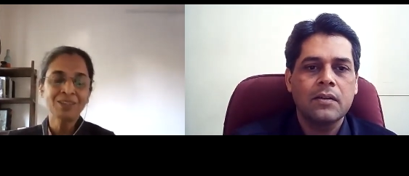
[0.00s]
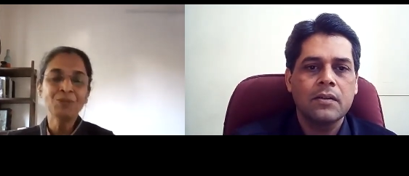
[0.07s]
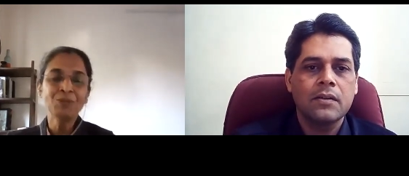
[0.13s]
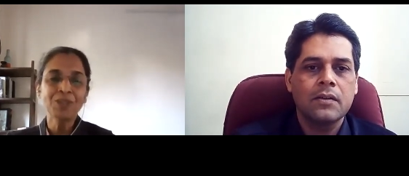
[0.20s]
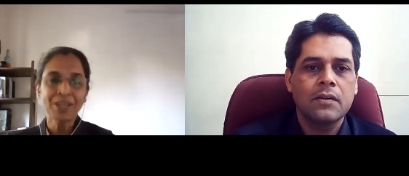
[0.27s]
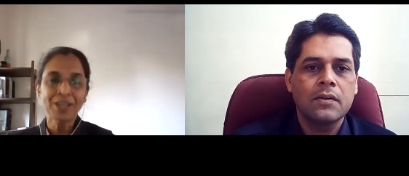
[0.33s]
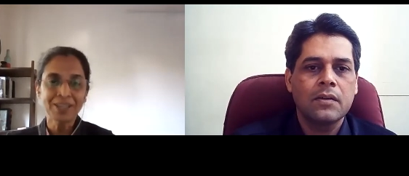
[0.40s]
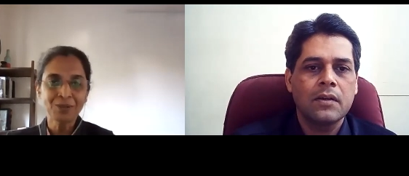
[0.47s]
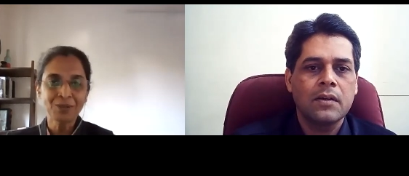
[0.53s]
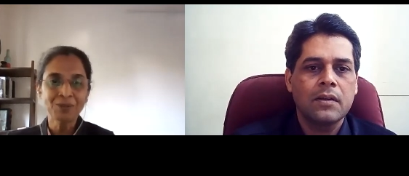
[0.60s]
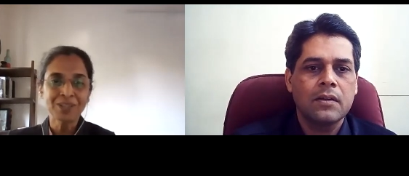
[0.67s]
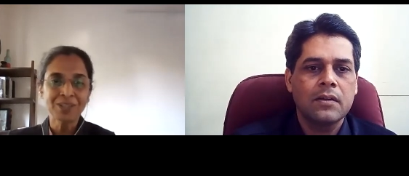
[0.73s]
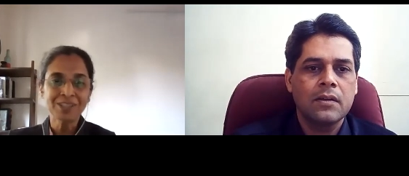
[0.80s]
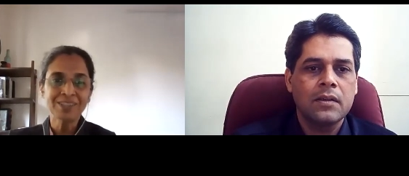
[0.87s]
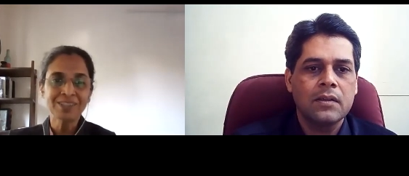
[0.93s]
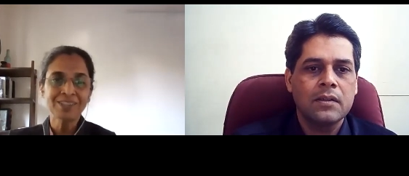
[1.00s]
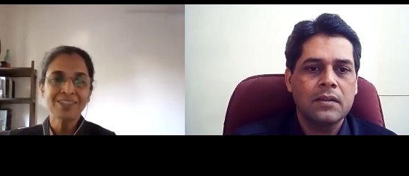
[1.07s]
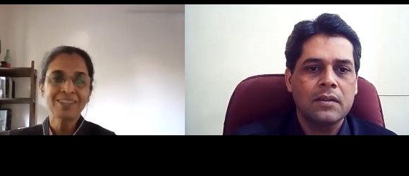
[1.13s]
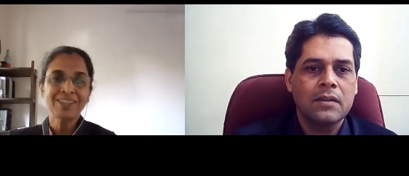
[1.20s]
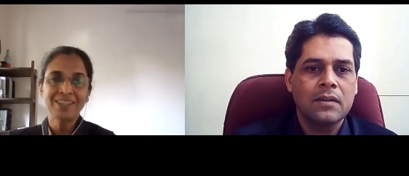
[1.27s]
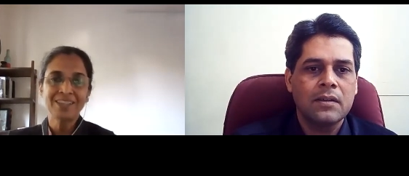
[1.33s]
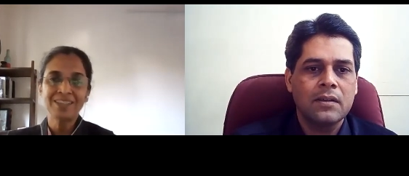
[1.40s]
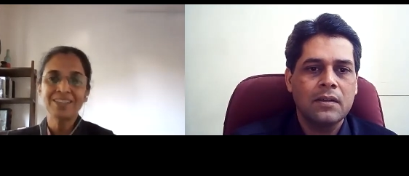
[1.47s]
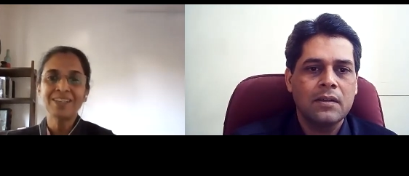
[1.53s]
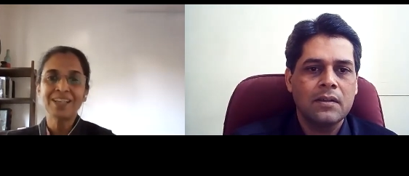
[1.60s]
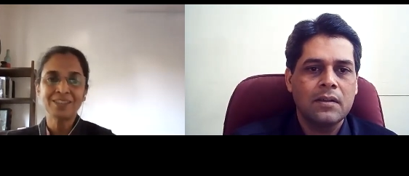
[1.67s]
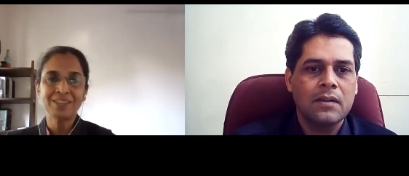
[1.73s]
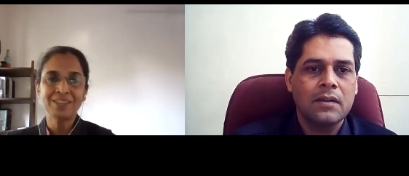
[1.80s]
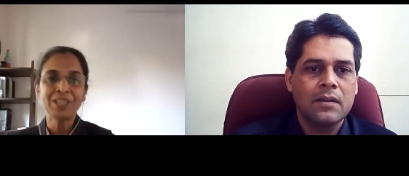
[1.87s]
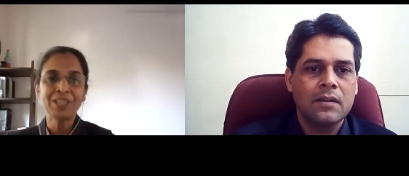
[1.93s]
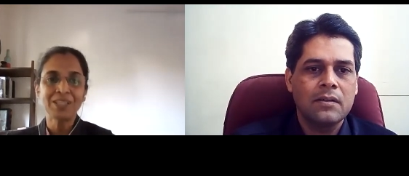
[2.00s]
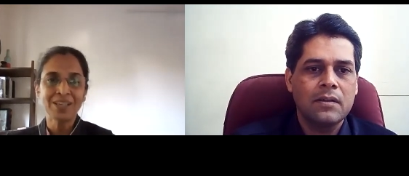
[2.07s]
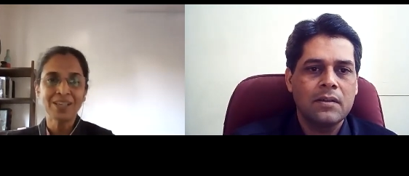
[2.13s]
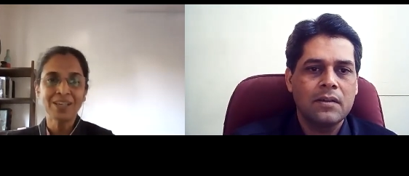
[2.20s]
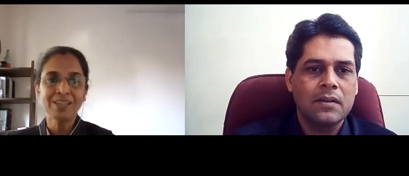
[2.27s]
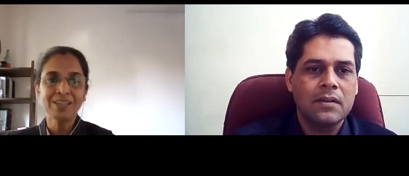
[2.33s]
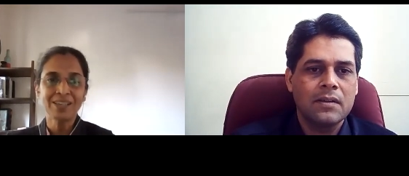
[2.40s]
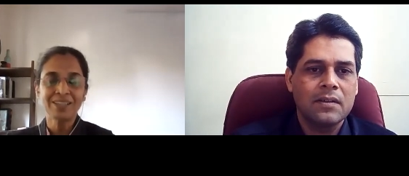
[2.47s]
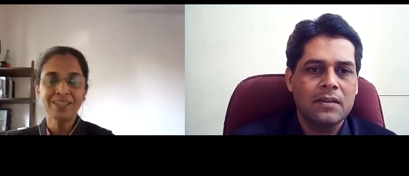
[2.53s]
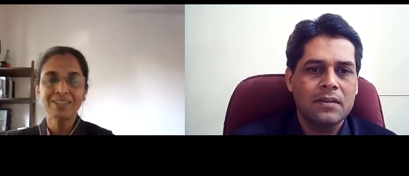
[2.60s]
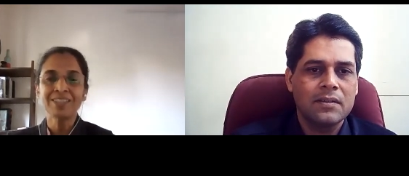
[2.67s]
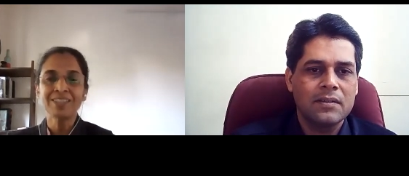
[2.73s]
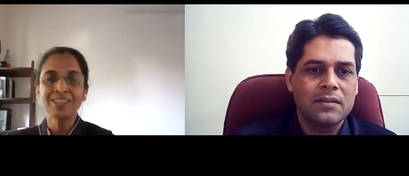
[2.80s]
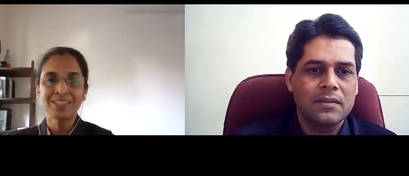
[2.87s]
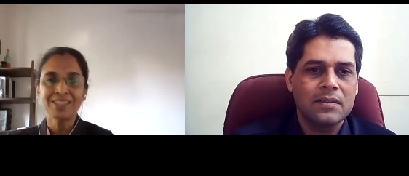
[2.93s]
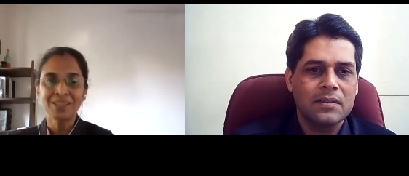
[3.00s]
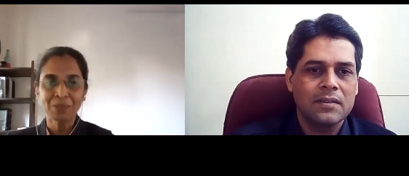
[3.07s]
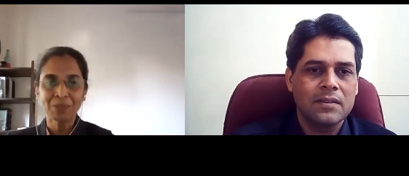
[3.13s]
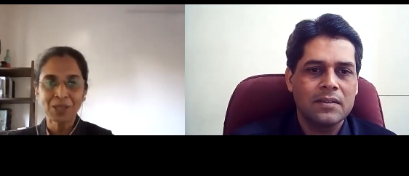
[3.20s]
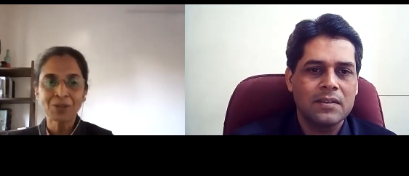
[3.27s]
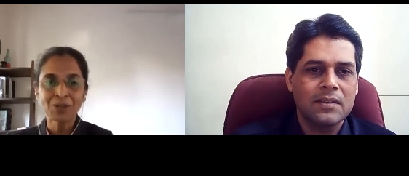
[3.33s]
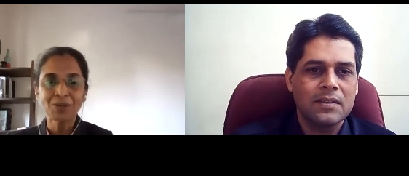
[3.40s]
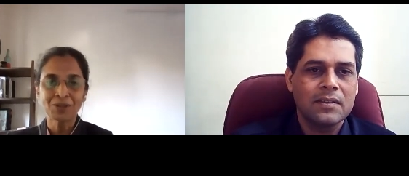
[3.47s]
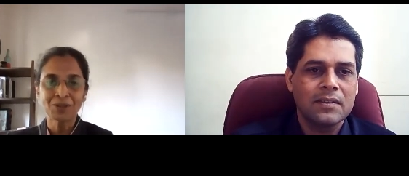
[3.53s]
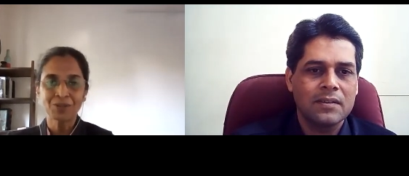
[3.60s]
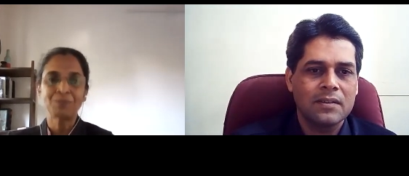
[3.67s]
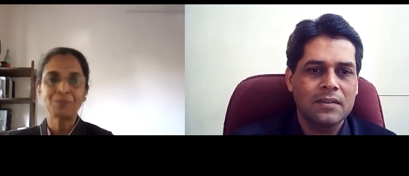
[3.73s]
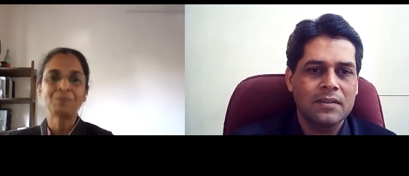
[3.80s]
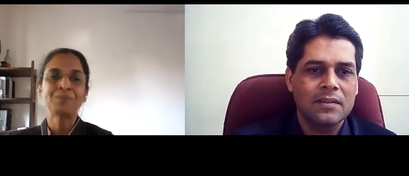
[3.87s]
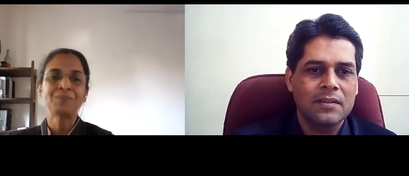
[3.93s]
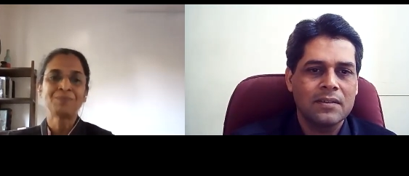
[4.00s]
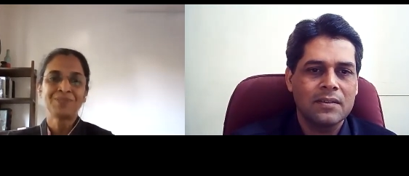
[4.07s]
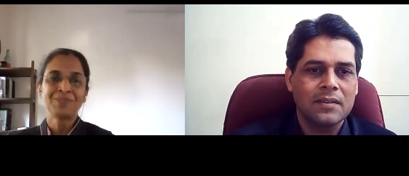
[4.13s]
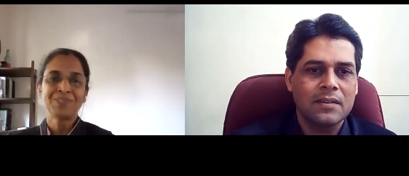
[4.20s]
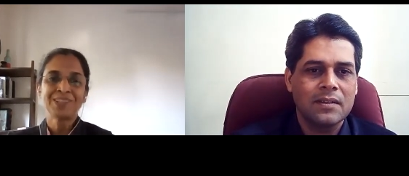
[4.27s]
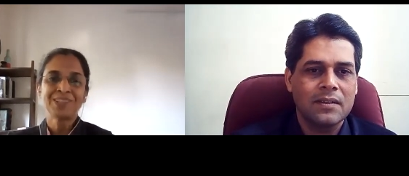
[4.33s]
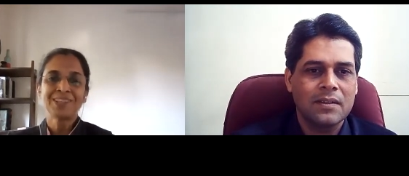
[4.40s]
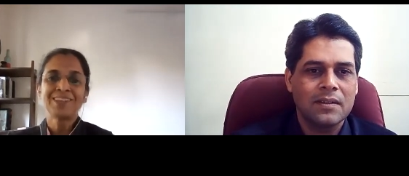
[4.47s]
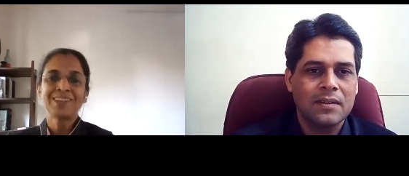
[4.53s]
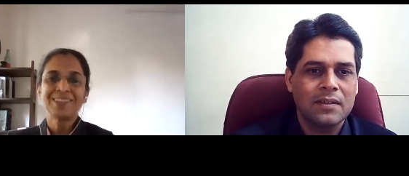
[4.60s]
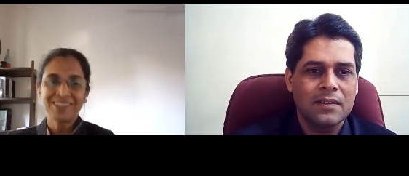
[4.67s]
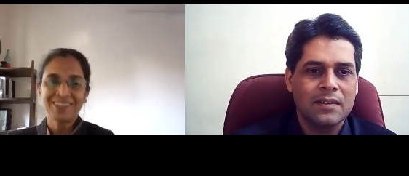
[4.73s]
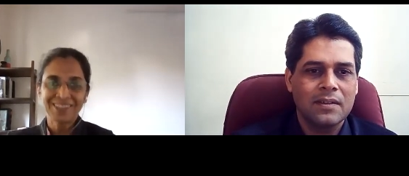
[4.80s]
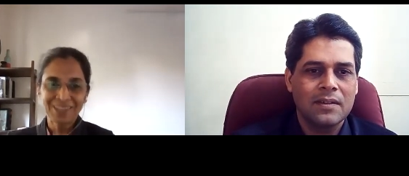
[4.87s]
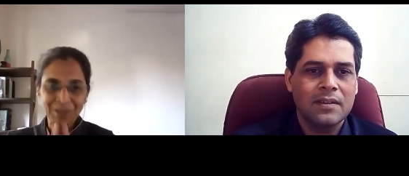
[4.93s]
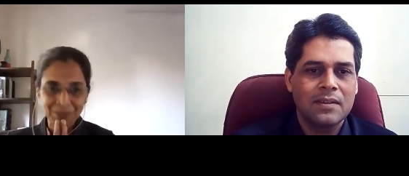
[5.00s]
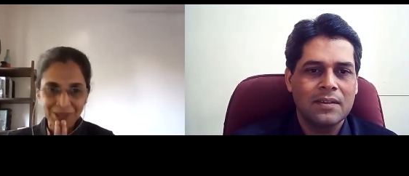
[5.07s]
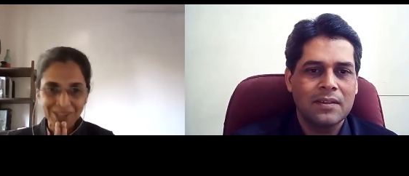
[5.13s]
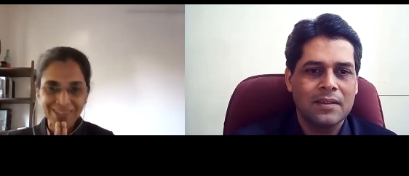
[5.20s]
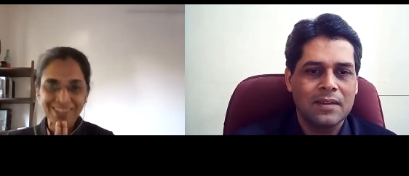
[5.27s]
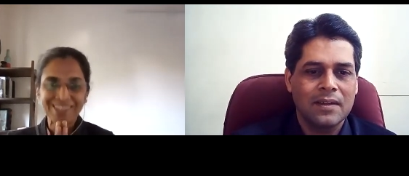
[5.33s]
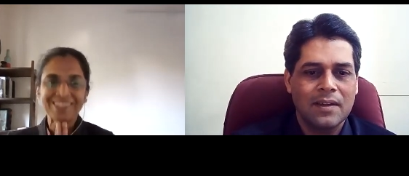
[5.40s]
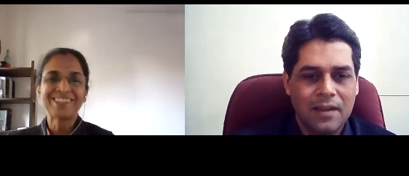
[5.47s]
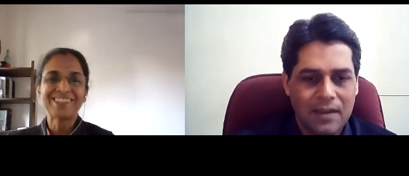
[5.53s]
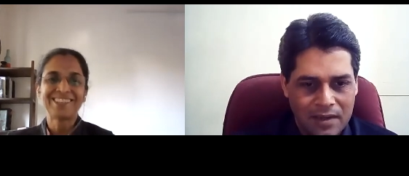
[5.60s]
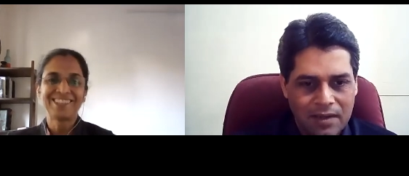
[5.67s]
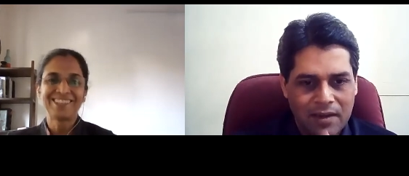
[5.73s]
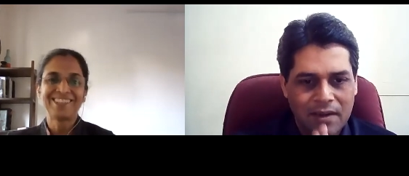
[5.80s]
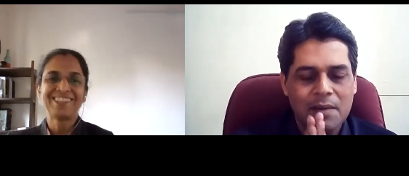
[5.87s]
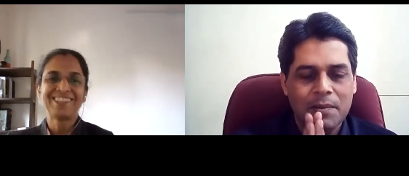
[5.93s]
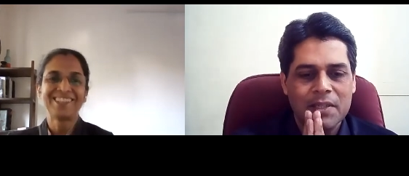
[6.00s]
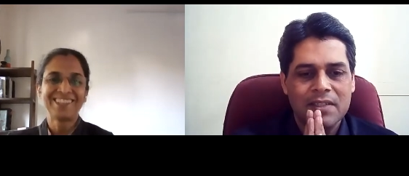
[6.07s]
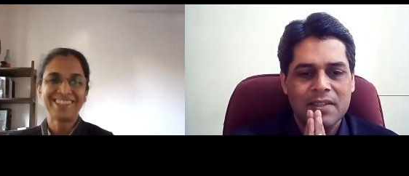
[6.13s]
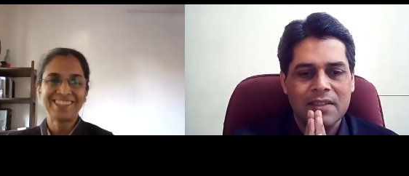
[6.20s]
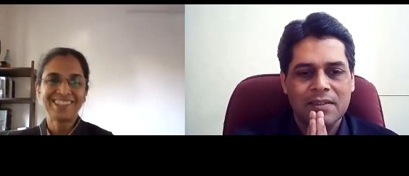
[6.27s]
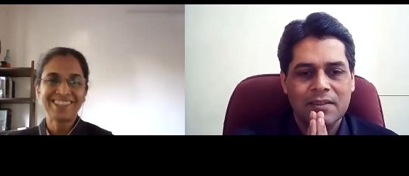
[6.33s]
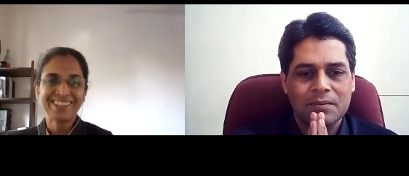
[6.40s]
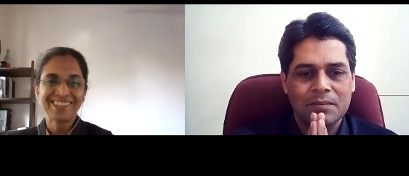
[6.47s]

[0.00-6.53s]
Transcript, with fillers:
Speaker 1: do write to us at hvindia at the rate gmail.com. Namaste.
Speaker 2: Namaste.